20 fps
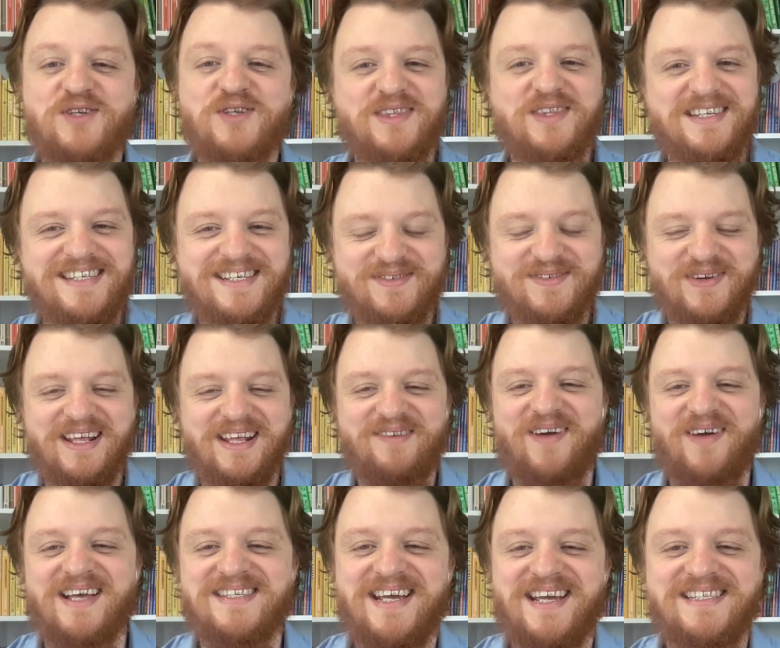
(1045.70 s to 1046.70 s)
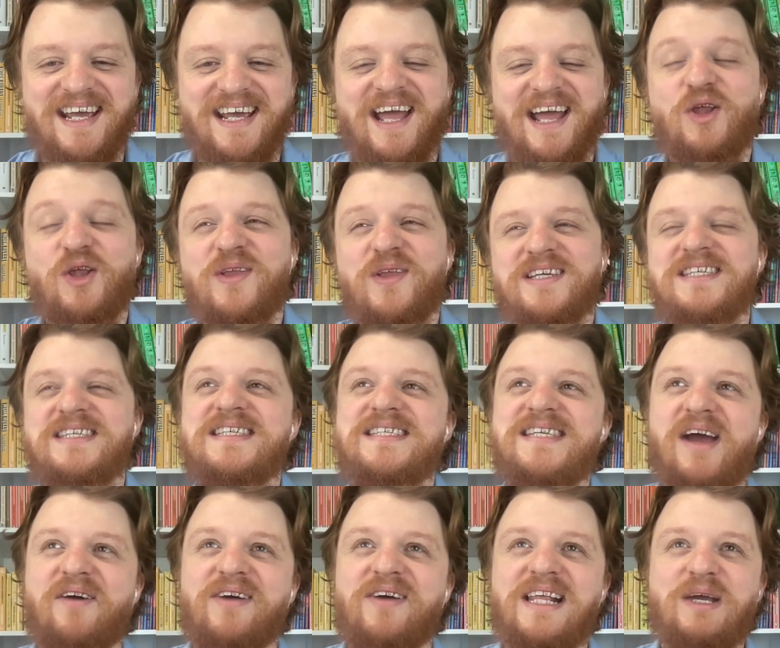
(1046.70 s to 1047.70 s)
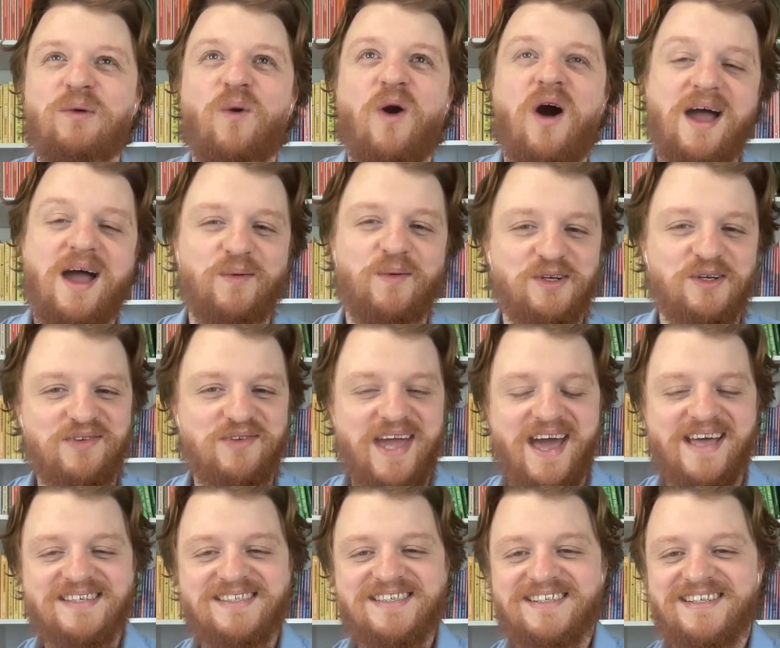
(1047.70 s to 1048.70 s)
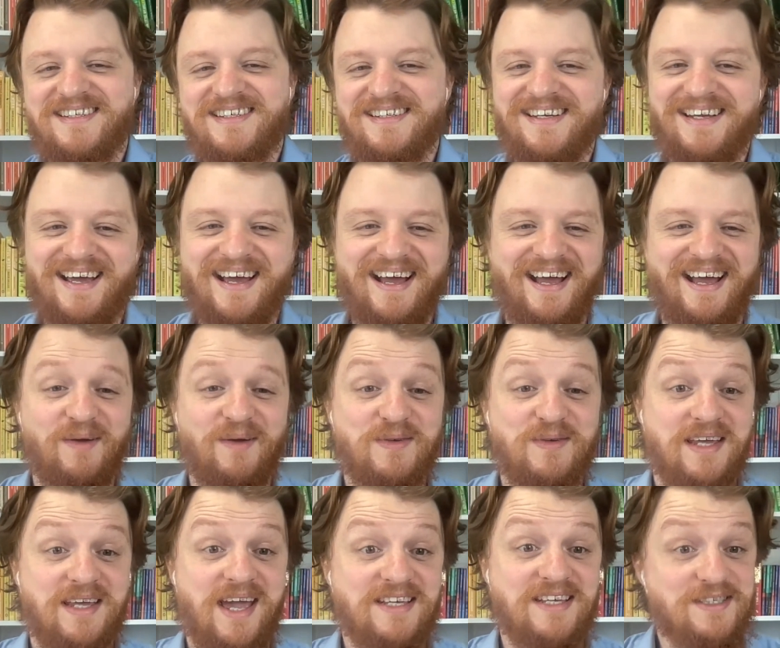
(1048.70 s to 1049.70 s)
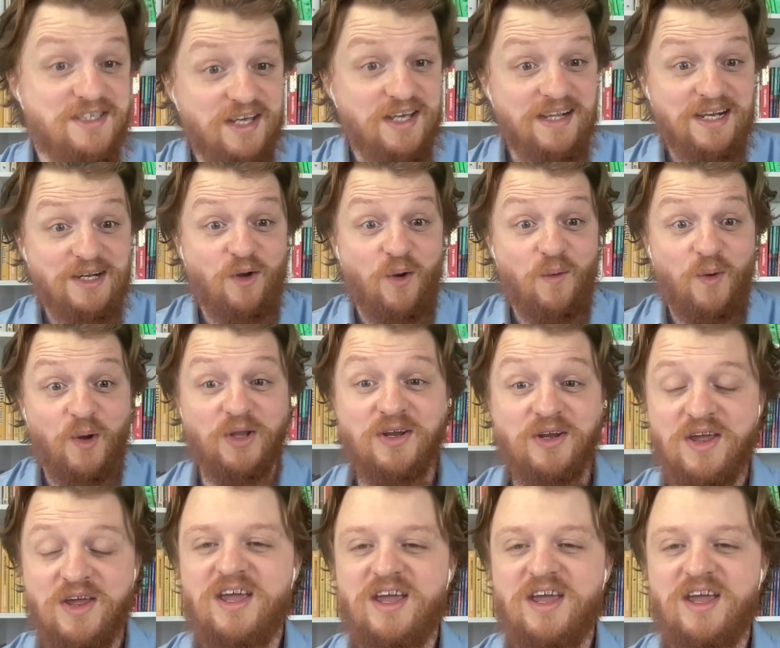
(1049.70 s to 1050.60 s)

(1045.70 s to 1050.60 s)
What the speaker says: So this is really fascinating, and not necessarily what I would have guessed was the case, and certainly not what,